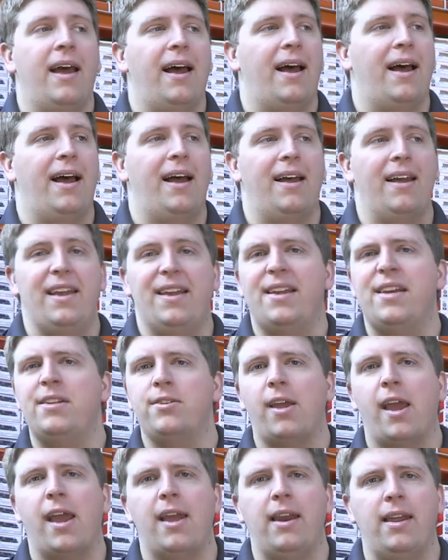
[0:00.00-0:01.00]
uh,
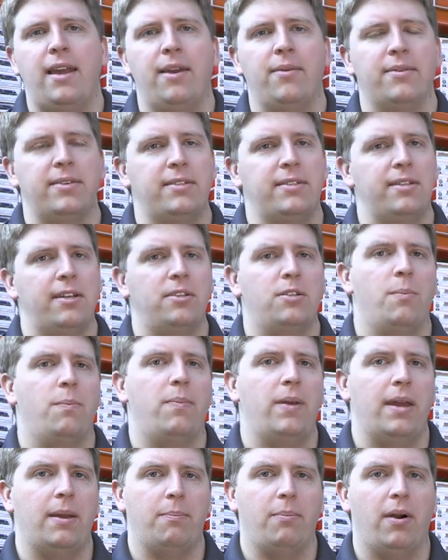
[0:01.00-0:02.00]
EJ&E was such a
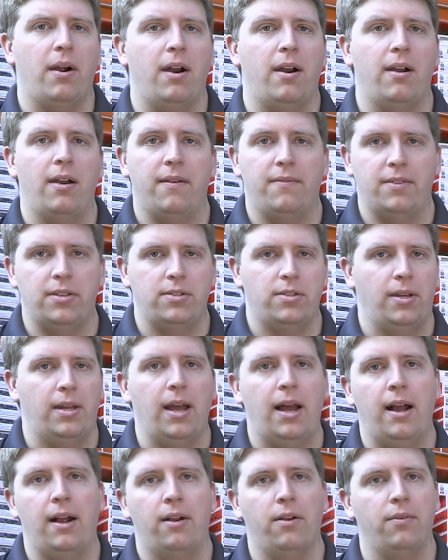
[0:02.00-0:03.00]
big part of the
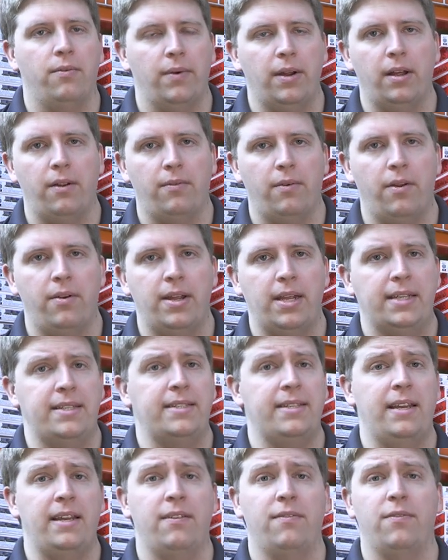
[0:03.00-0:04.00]
Chicago railroading
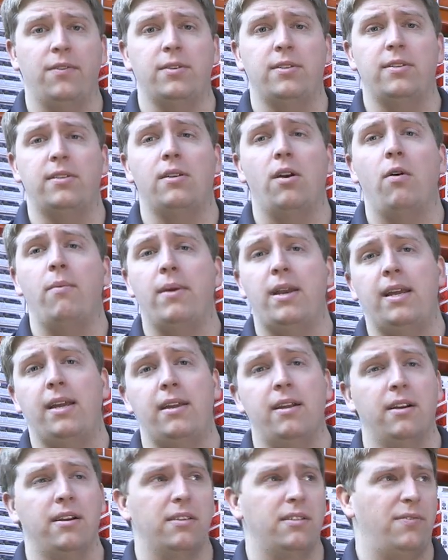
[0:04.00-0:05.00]
scene for so many
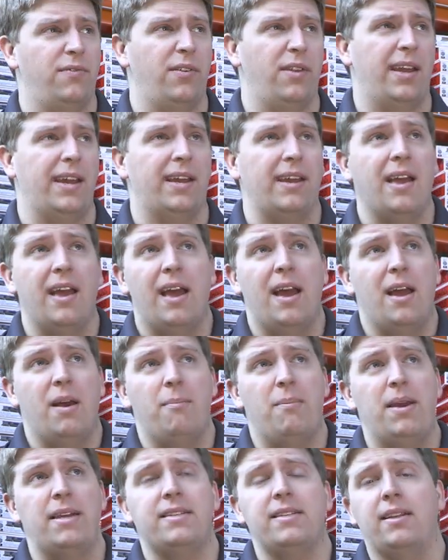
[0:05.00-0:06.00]
years, for like
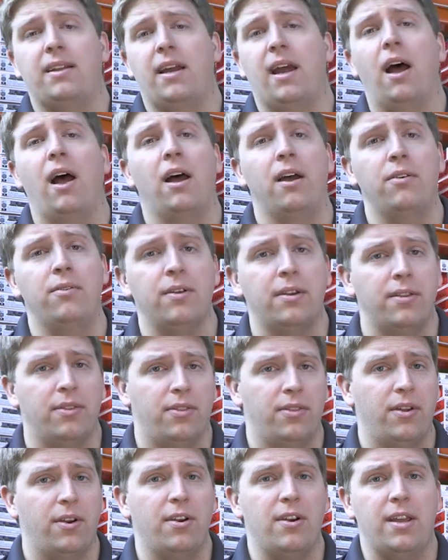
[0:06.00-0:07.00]
basically
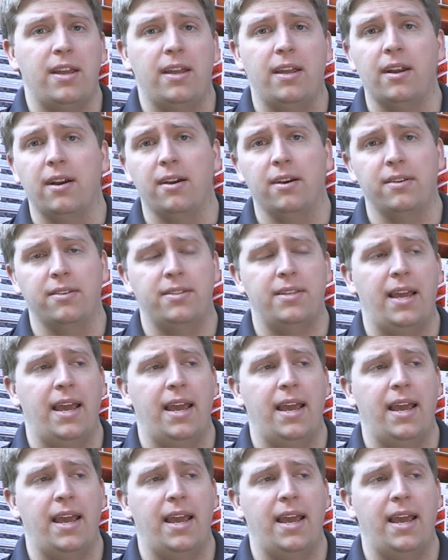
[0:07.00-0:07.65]
130 years.